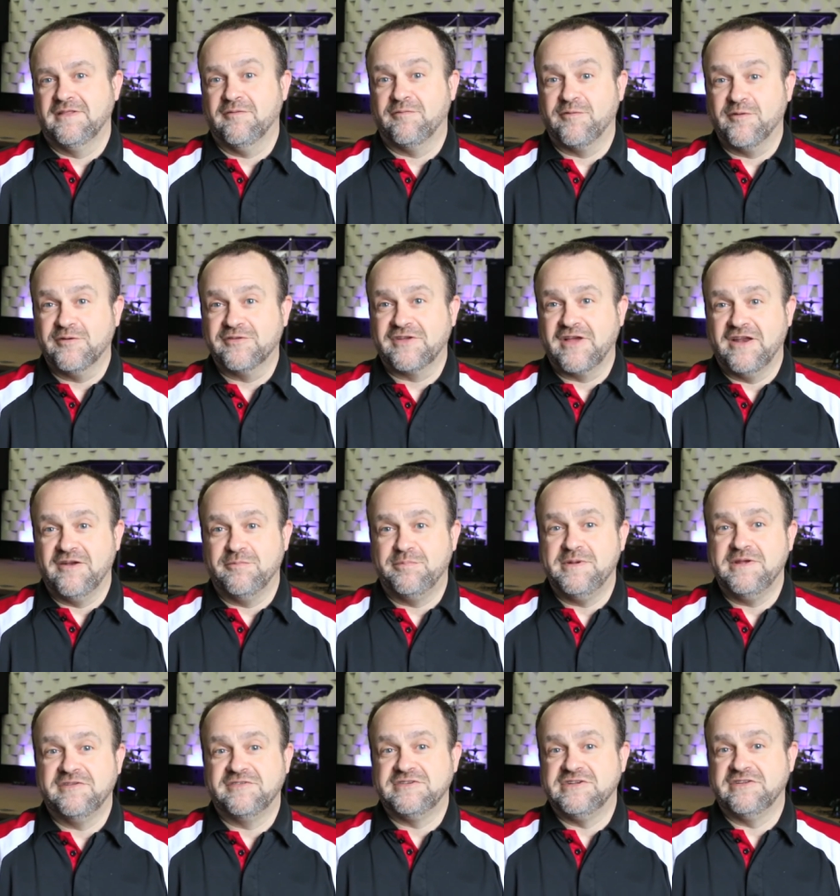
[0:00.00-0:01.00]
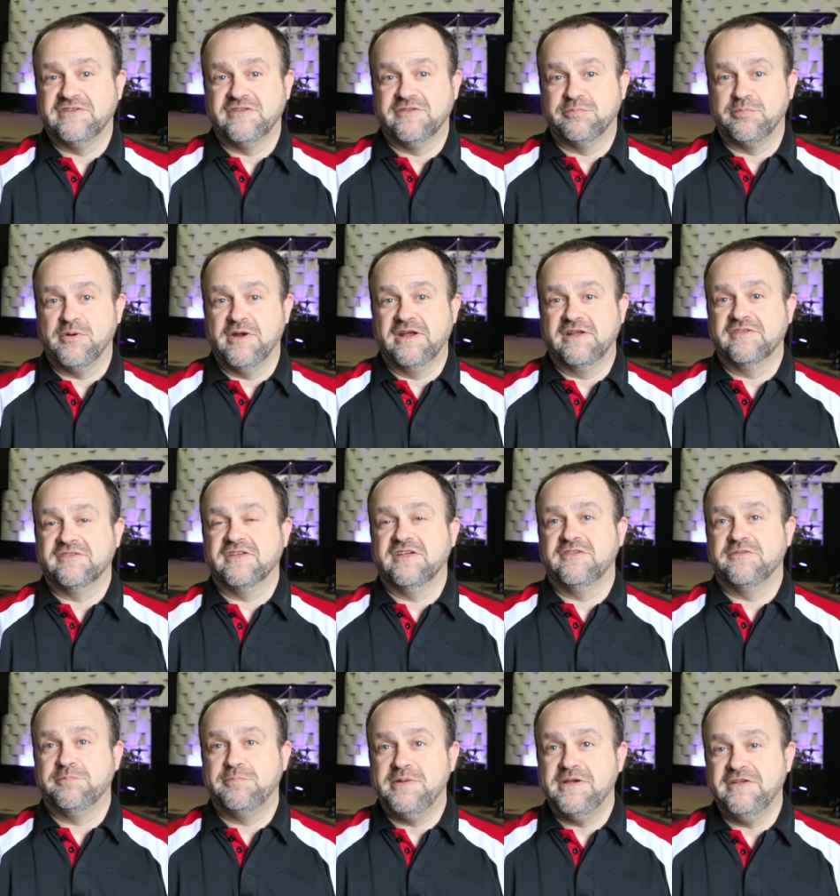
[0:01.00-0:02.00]
The first kind of peace Jesus brings
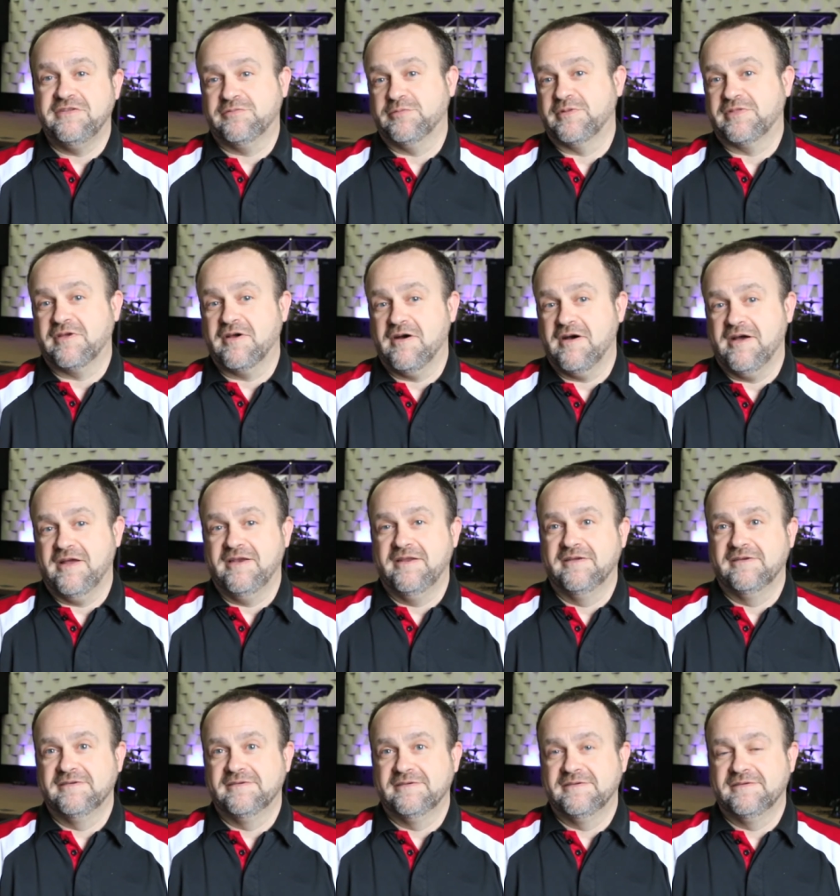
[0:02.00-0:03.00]
is peace with God.